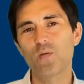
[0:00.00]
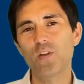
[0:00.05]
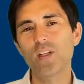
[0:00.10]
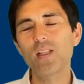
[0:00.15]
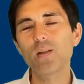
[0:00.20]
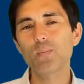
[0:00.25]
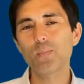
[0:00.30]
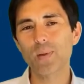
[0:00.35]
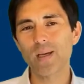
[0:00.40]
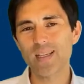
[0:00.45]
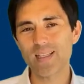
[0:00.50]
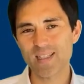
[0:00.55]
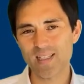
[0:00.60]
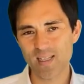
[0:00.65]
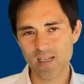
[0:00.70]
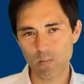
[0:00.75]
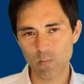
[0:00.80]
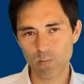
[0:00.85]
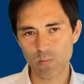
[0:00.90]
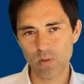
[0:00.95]
field-based
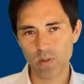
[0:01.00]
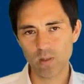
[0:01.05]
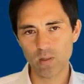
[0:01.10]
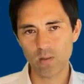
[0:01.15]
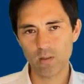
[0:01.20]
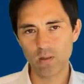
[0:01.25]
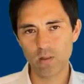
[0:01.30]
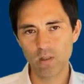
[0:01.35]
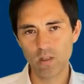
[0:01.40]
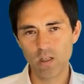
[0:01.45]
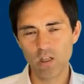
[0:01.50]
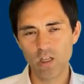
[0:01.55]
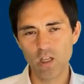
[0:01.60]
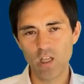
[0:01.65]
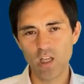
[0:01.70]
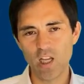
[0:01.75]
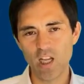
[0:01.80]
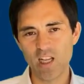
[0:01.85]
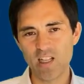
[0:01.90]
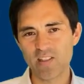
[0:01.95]
sample
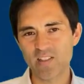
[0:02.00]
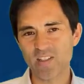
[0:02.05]
in